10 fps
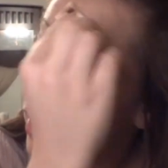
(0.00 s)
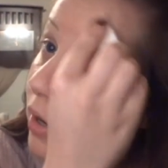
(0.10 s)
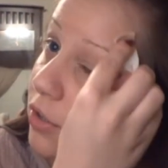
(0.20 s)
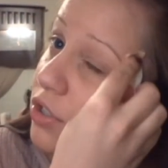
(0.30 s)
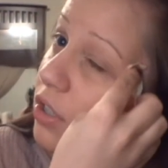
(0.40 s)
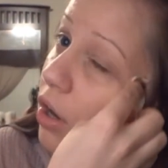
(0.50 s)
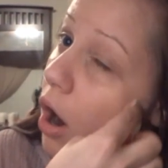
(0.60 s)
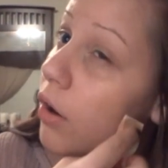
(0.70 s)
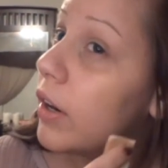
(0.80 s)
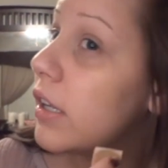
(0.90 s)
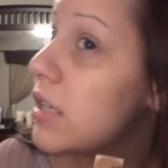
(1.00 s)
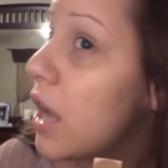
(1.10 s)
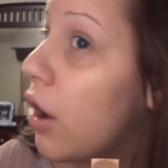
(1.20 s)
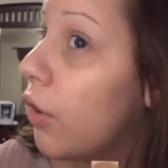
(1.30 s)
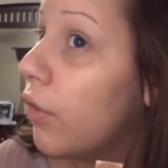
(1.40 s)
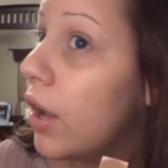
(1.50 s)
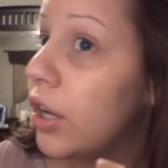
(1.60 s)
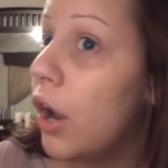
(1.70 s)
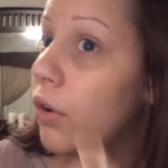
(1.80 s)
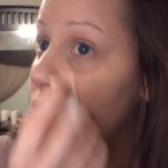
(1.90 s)
And as you can already tell, you
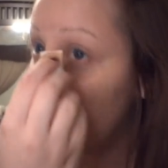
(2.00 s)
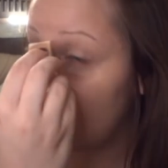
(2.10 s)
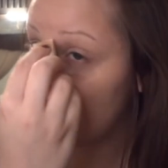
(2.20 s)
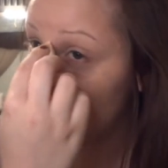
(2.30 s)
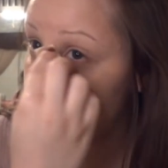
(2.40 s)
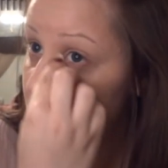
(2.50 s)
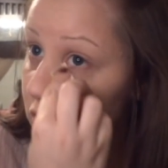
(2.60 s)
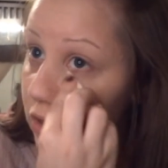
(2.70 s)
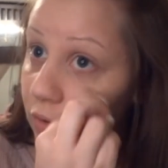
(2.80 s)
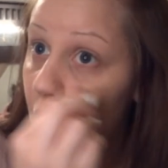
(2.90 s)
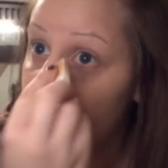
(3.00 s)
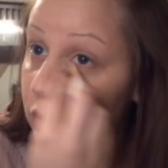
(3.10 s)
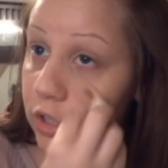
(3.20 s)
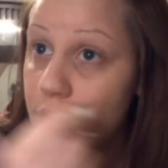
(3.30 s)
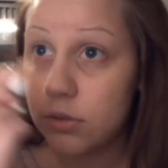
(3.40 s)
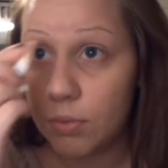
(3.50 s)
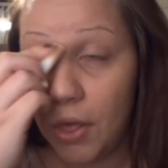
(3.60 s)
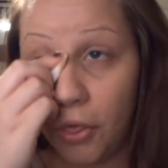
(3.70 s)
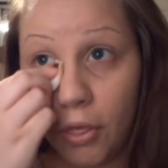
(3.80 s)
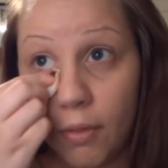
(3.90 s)
know, you get just as good of coverage
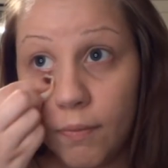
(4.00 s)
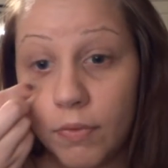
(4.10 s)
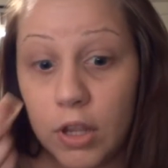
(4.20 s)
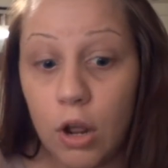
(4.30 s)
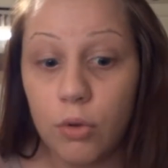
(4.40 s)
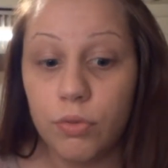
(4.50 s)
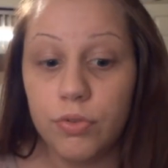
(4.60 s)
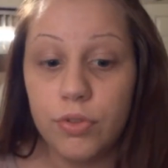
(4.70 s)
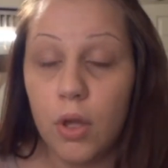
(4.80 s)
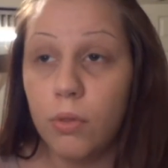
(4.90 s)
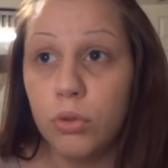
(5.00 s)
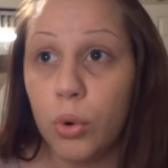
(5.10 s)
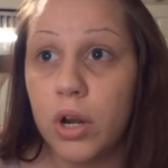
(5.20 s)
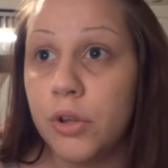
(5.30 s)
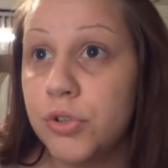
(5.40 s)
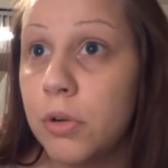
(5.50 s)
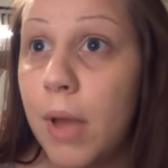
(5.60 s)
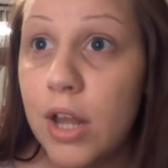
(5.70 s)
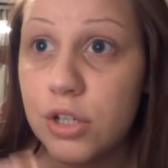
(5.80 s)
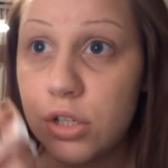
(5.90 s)
with, you know, the L'Oreal True
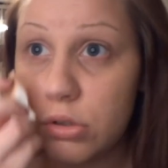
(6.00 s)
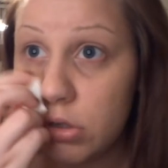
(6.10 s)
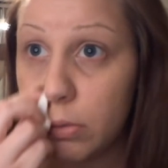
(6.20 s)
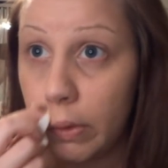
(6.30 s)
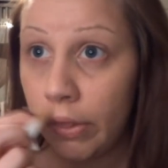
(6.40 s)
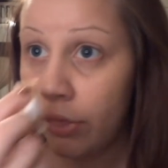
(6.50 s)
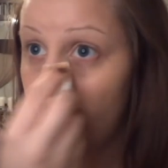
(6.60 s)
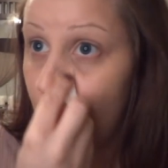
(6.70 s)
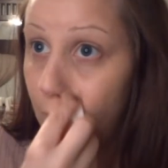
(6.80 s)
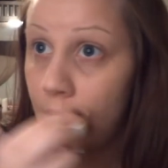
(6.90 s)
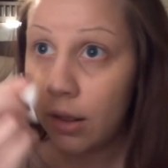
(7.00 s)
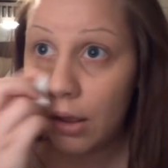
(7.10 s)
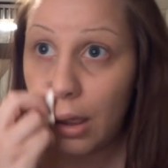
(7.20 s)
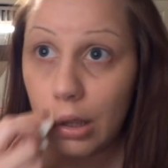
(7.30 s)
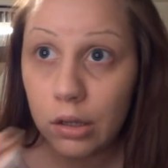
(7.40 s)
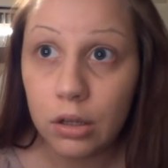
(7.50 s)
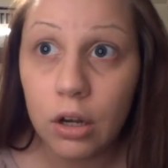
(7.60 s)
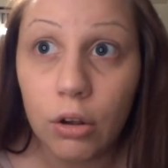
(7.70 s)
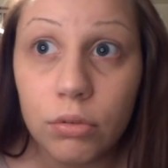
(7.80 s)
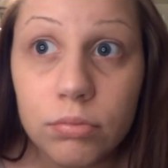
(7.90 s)
Match as you do with, you
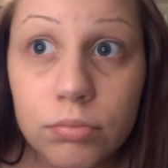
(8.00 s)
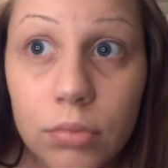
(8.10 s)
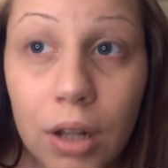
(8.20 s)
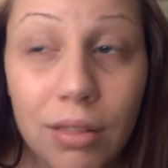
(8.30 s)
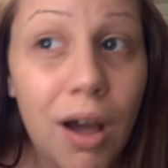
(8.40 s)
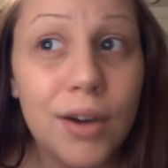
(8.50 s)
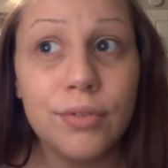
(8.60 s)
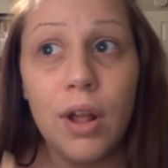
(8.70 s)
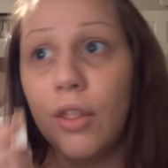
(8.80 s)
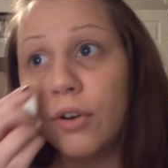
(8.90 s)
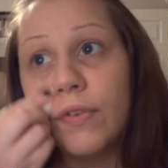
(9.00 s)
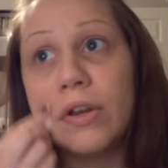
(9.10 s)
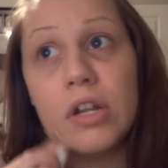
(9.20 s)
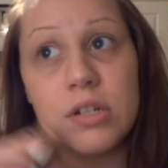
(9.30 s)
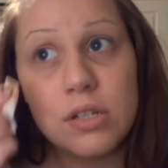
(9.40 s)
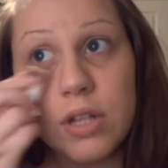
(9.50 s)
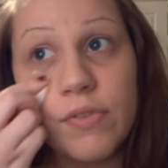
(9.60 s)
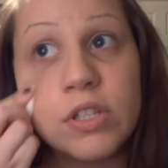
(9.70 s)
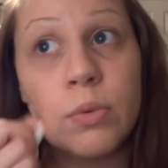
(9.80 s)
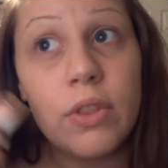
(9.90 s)
know, a lot of other foundation stuff.
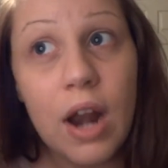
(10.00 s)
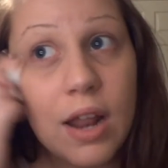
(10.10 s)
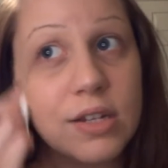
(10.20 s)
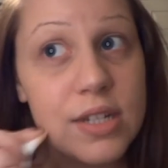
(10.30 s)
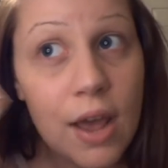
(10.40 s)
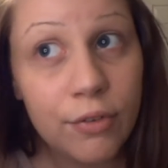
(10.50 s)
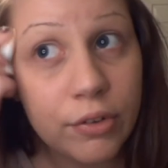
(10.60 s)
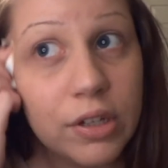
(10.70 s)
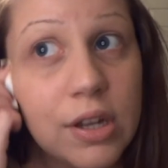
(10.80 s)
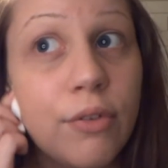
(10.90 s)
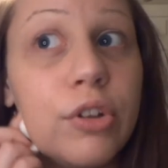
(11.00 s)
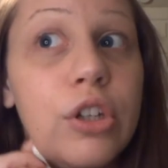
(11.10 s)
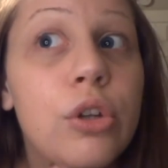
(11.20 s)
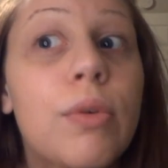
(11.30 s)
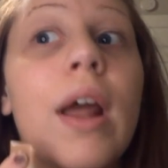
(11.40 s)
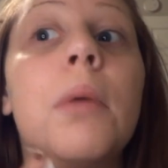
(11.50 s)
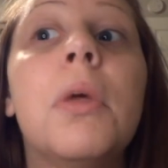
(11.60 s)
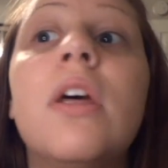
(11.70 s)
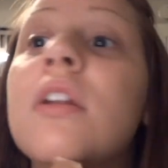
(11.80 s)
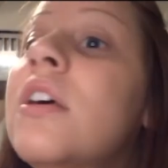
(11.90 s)
It's one that I definitely do
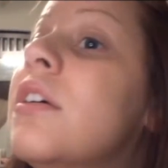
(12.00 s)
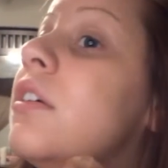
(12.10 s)
recommend.